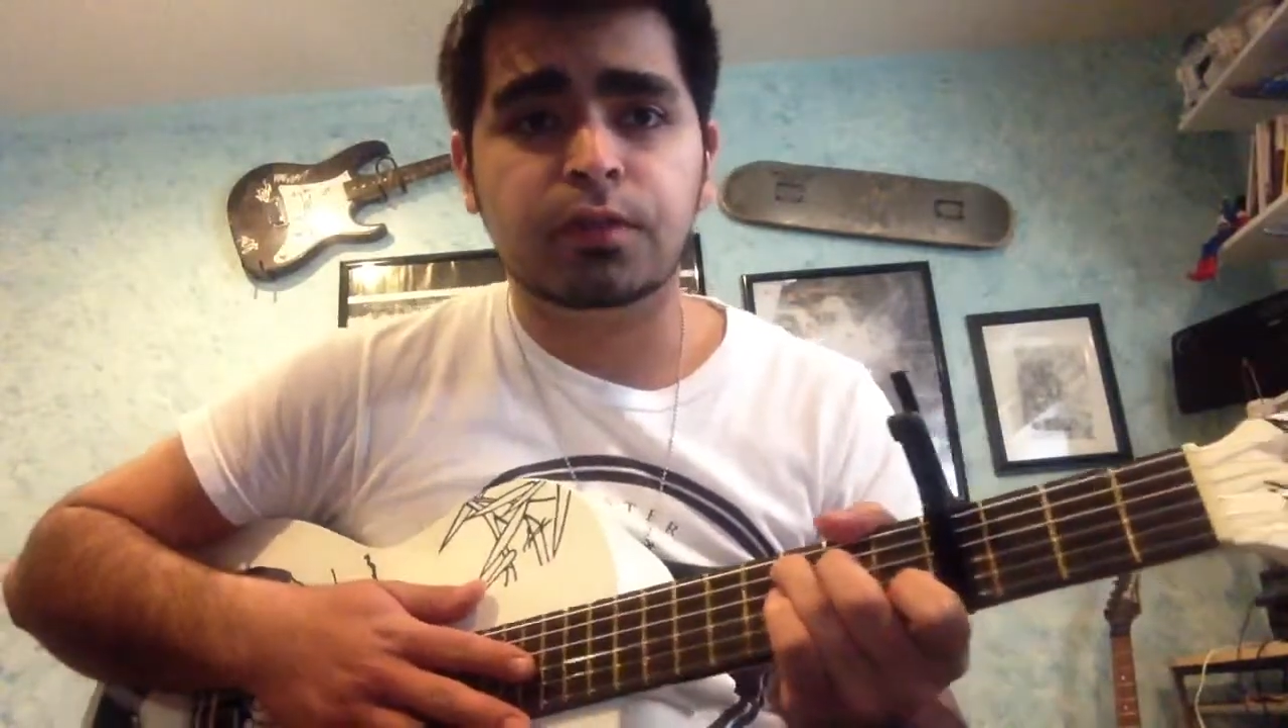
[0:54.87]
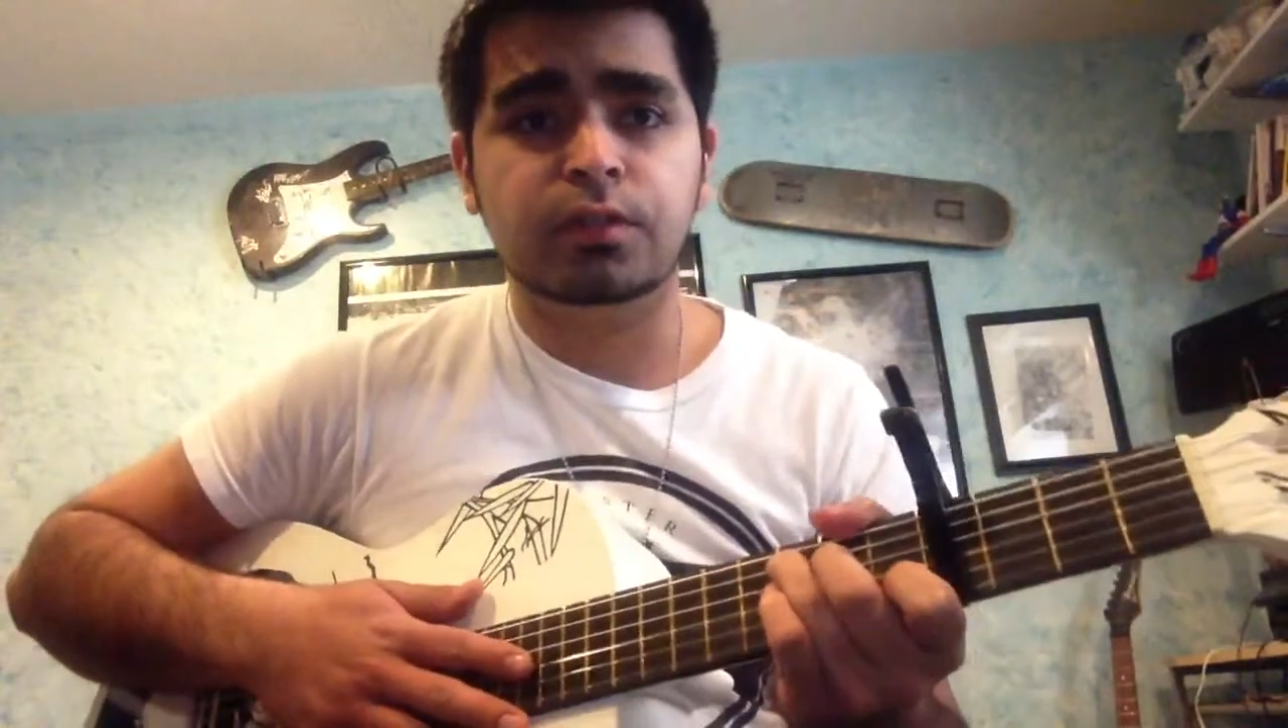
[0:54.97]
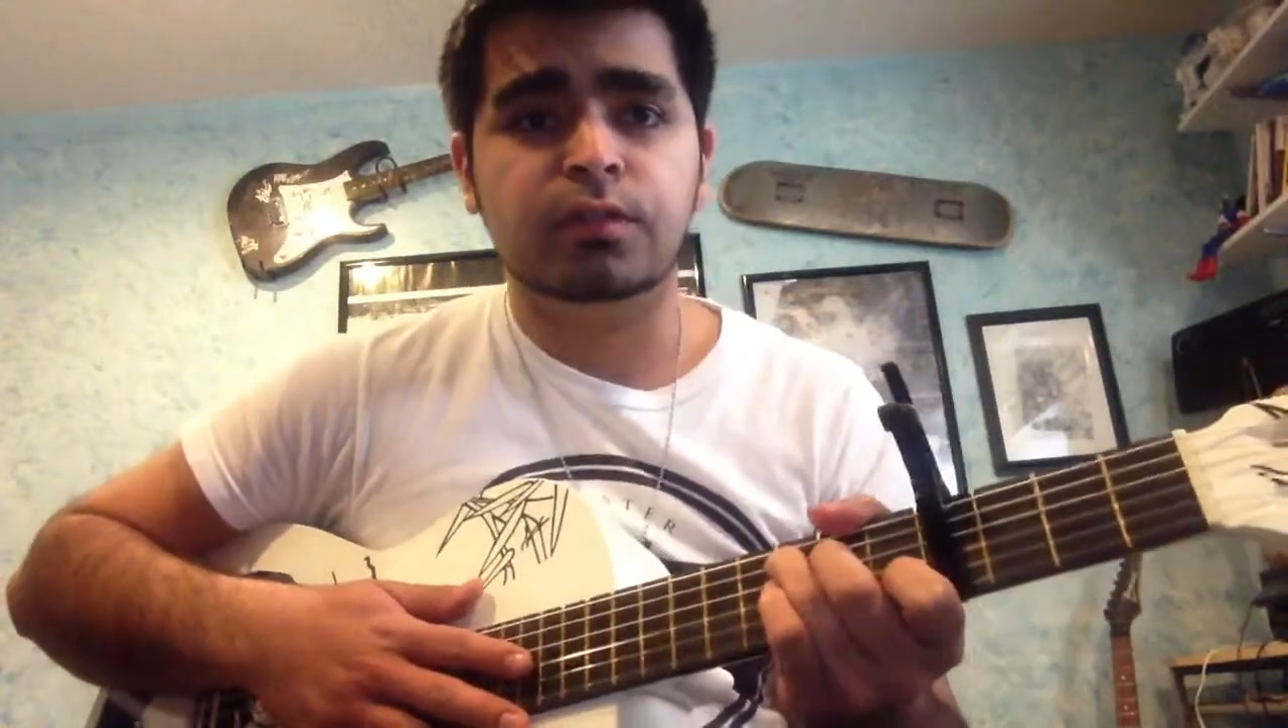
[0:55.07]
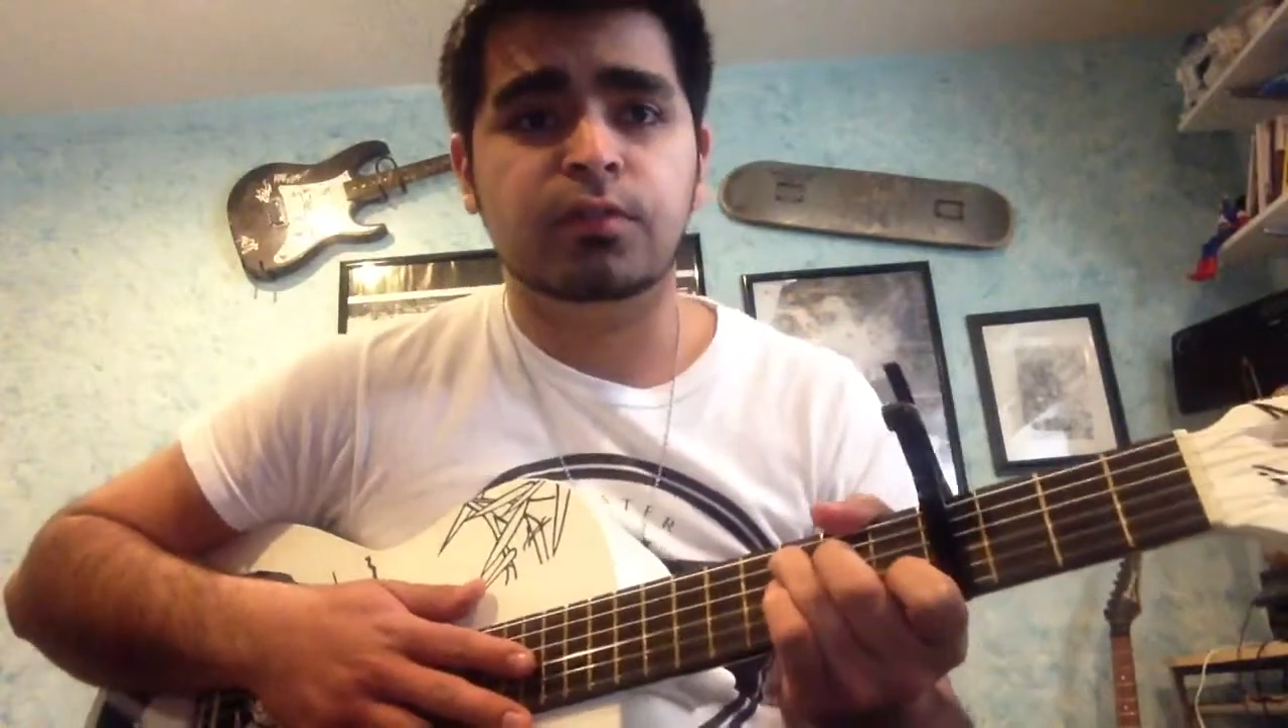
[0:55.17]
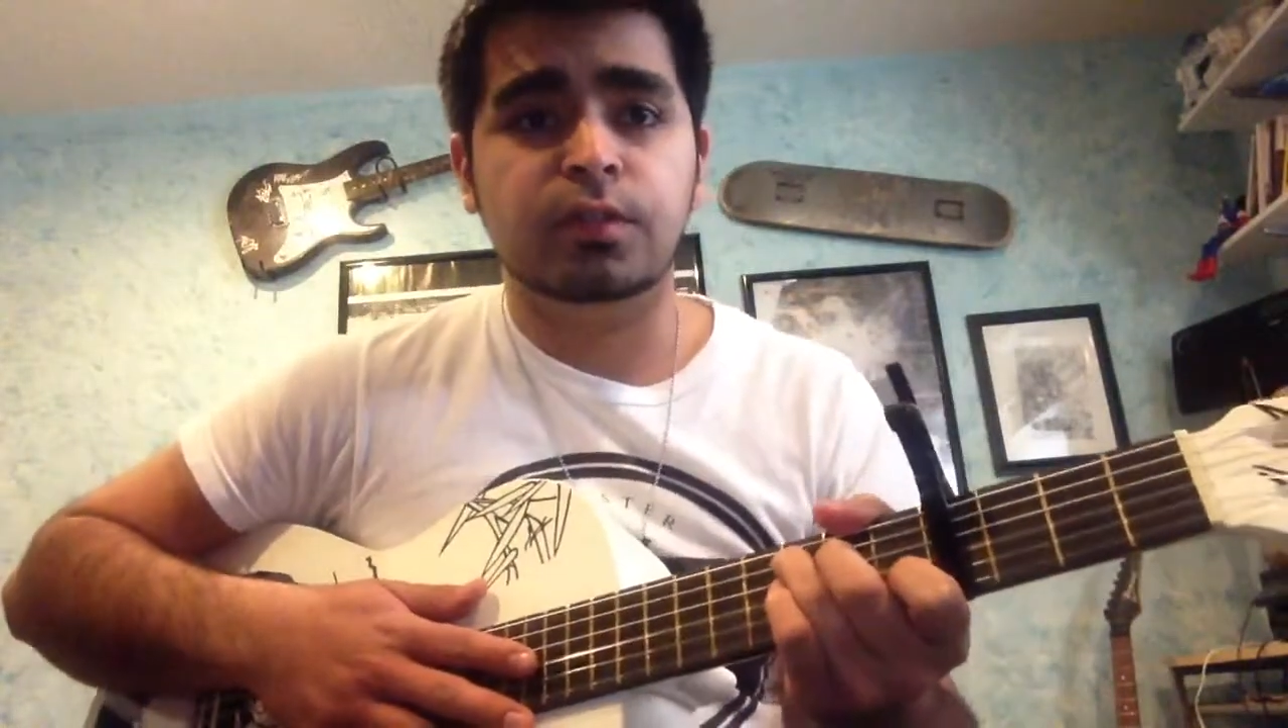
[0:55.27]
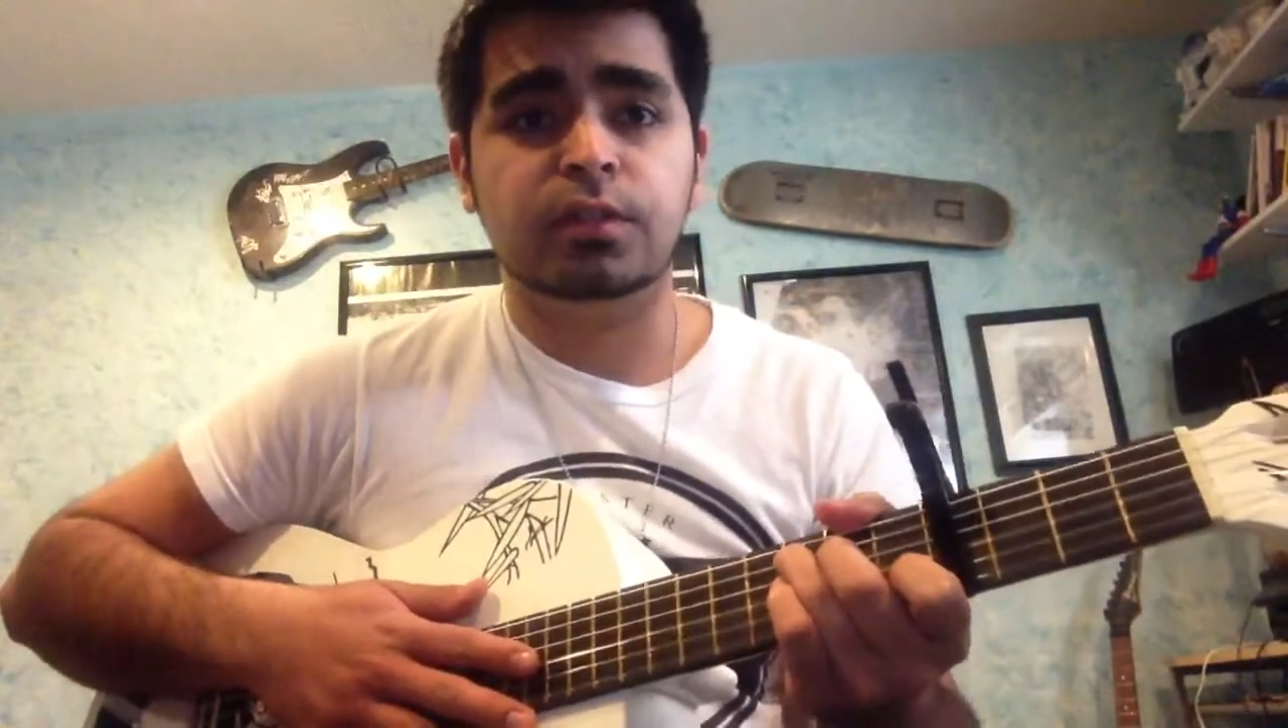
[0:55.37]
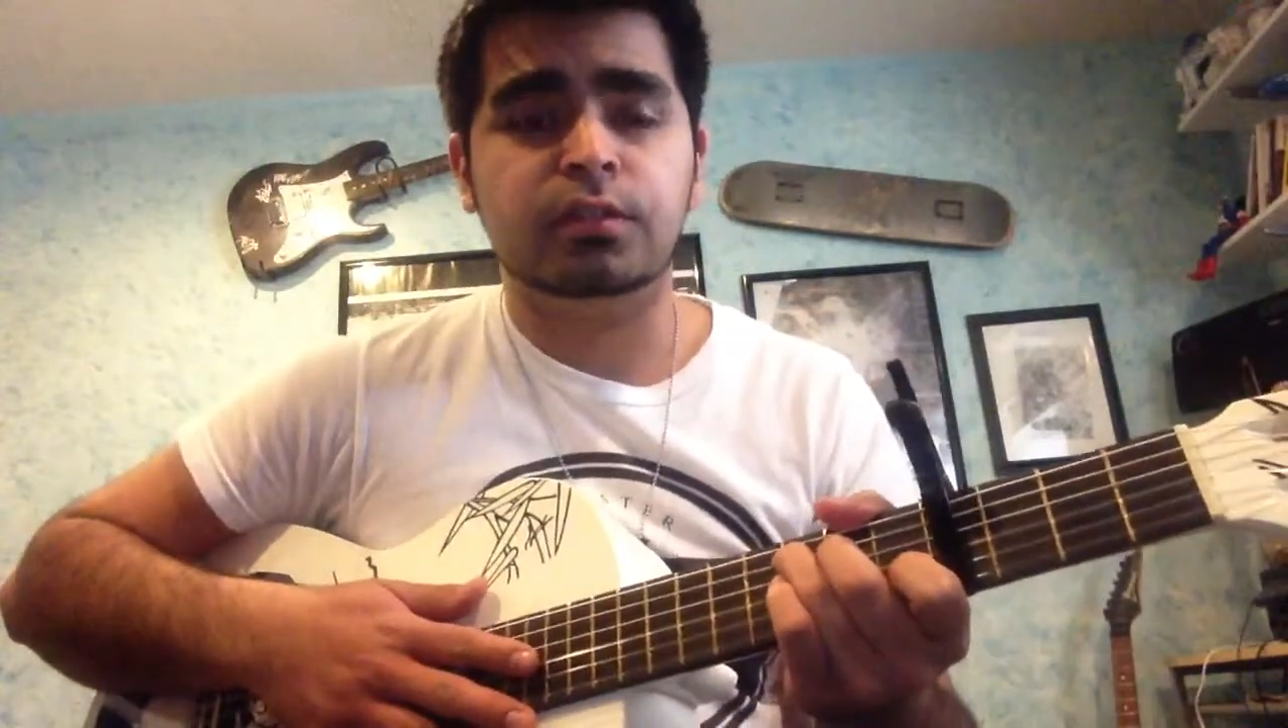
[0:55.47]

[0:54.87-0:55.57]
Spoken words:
this